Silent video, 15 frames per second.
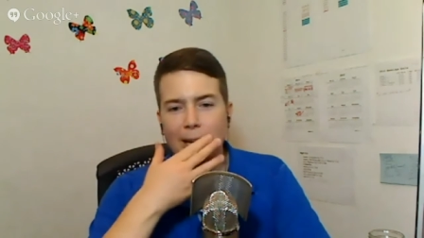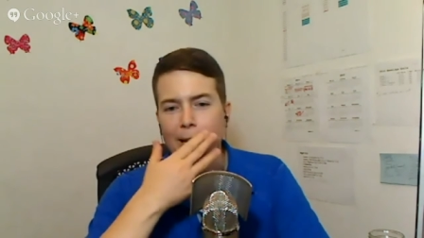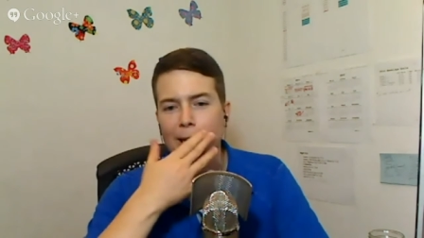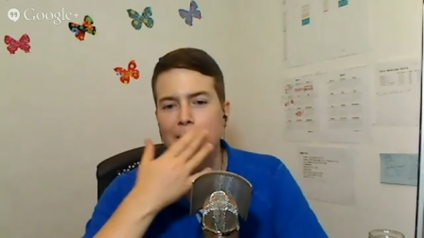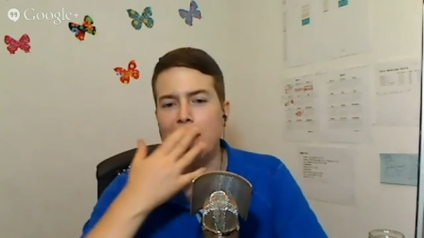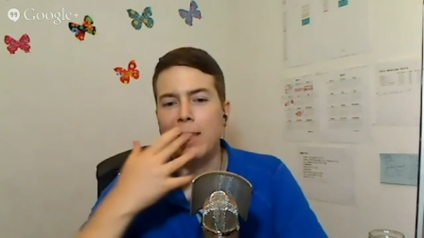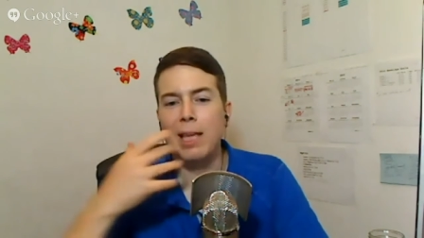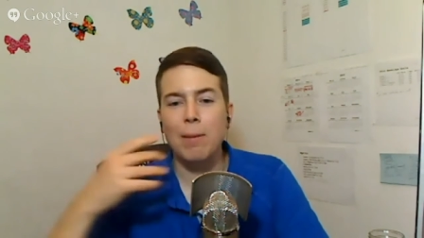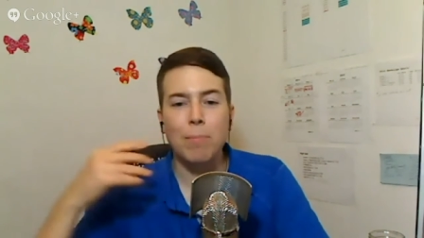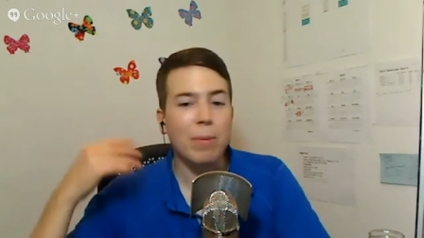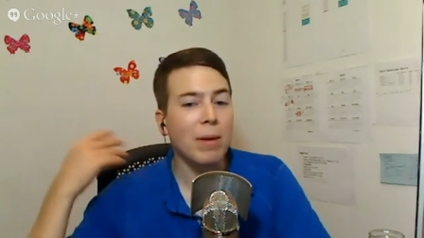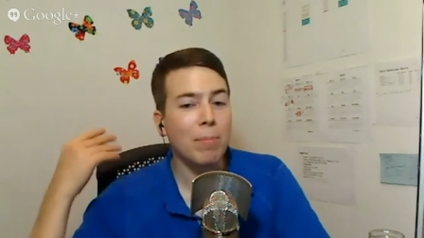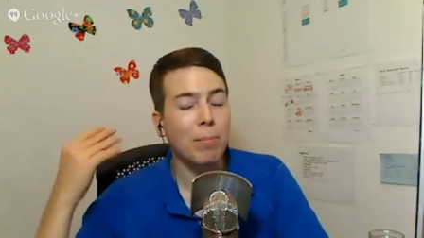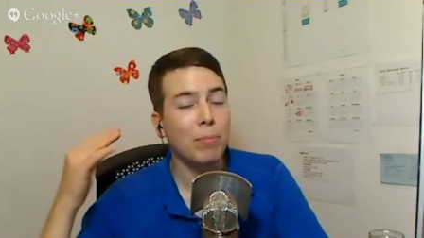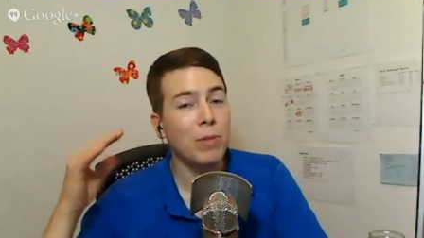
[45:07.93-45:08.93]
And then
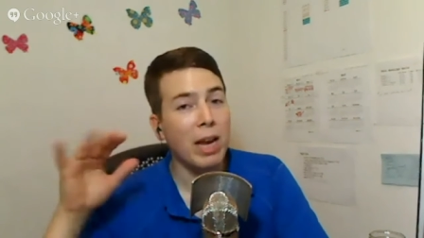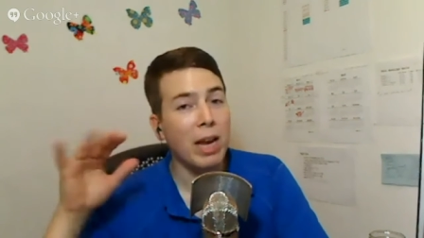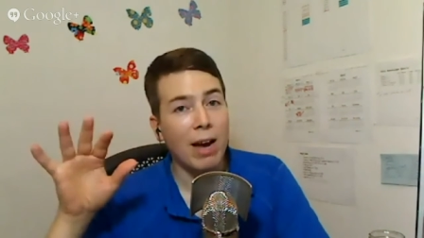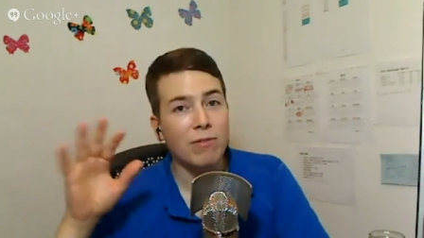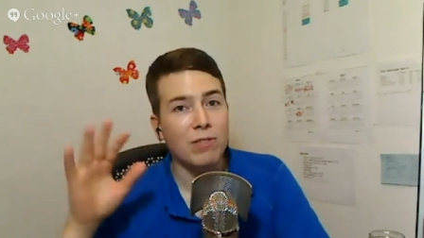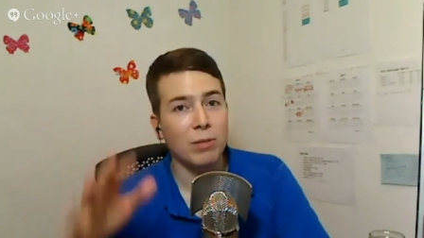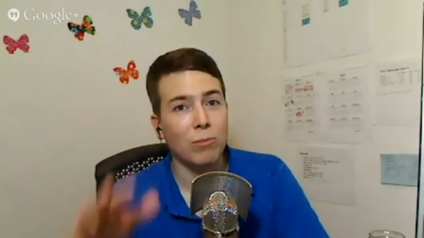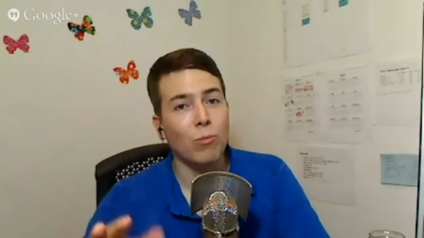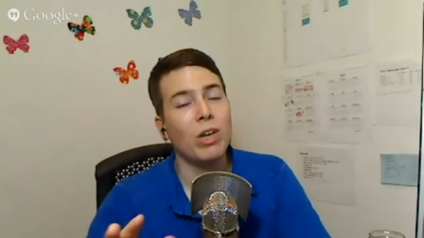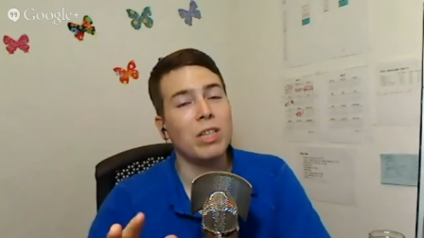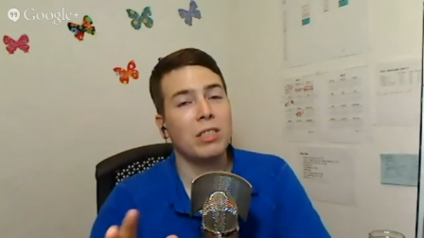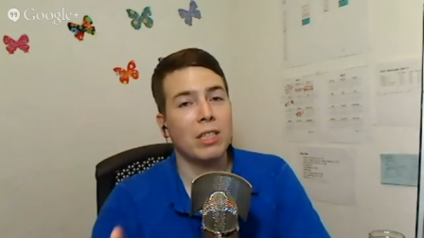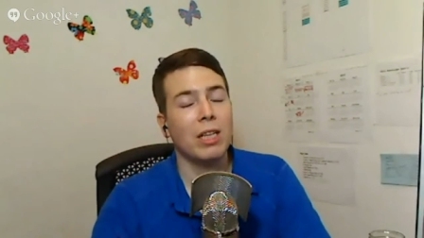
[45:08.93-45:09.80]
they'd have to waste